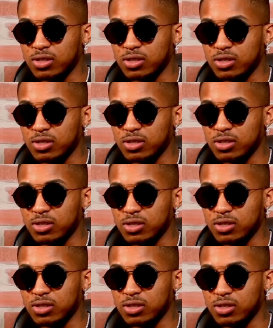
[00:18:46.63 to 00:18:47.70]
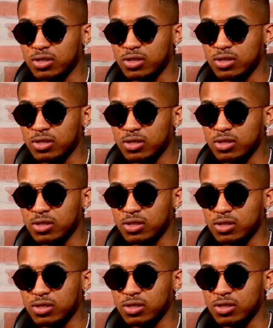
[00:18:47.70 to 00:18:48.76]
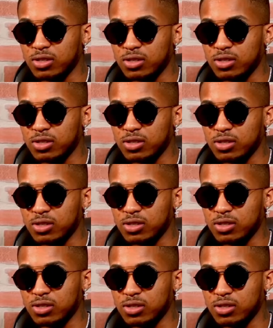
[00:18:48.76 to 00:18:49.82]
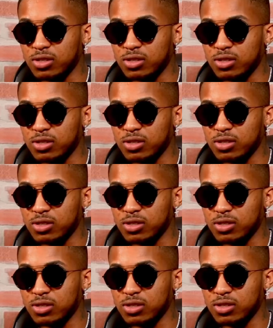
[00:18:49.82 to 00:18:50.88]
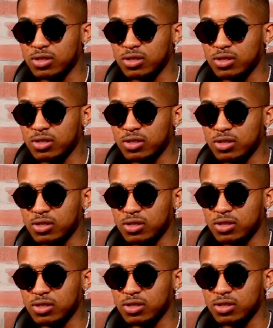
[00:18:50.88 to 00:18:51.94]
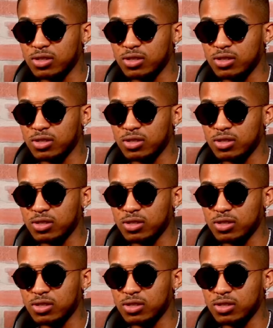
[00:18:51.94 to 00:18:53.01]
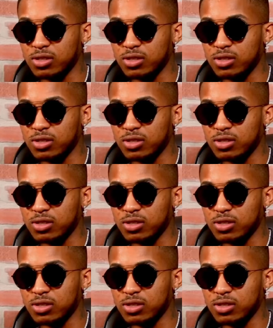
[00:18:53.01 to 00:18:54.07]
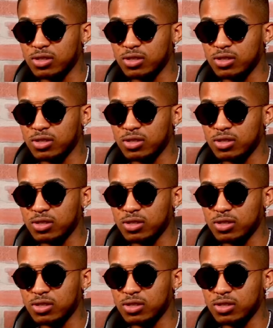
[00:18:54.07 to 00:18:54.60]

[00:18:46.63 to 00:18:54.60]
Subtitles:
(not speaking)